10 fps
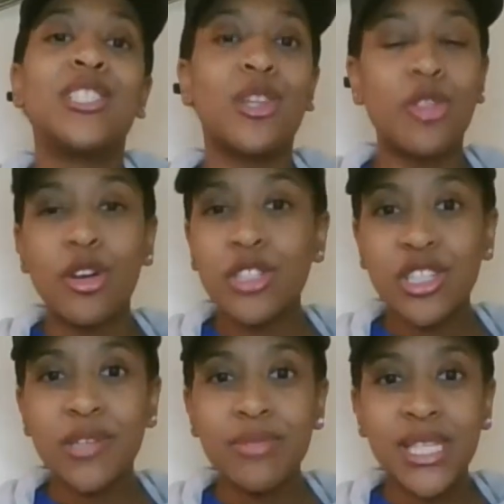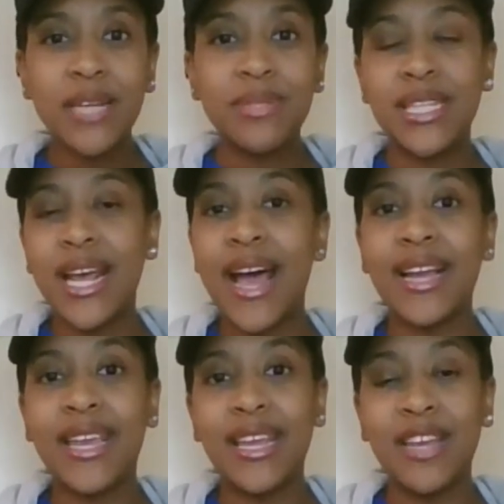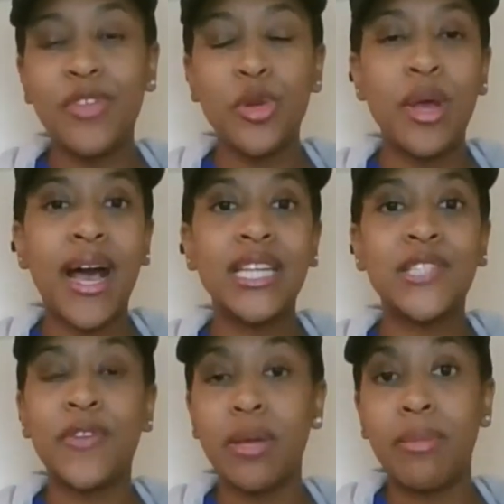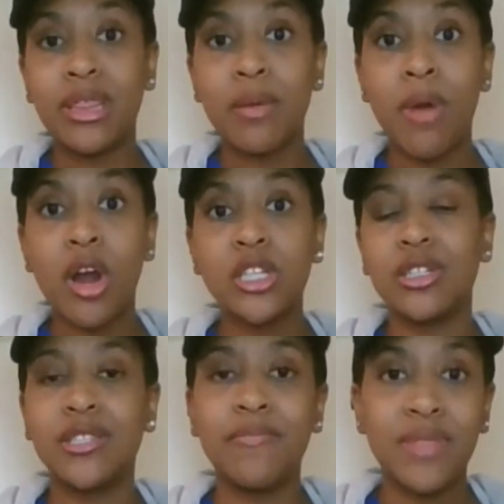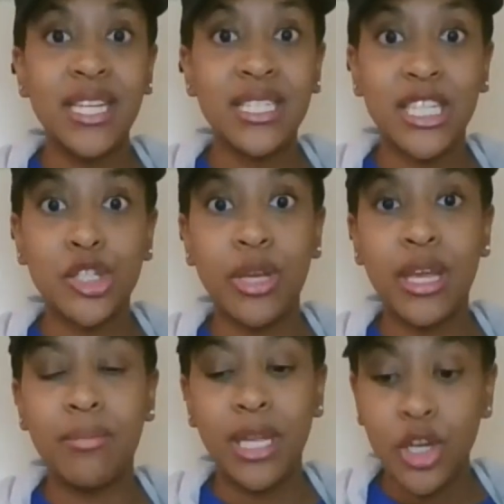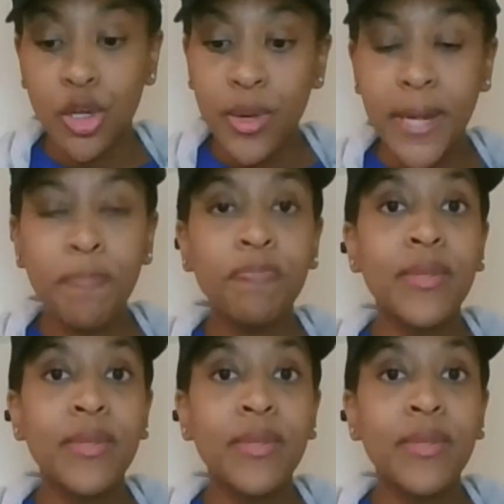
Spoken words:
So those are some tips that I can give you guys for the month of March, or some things that you can be doing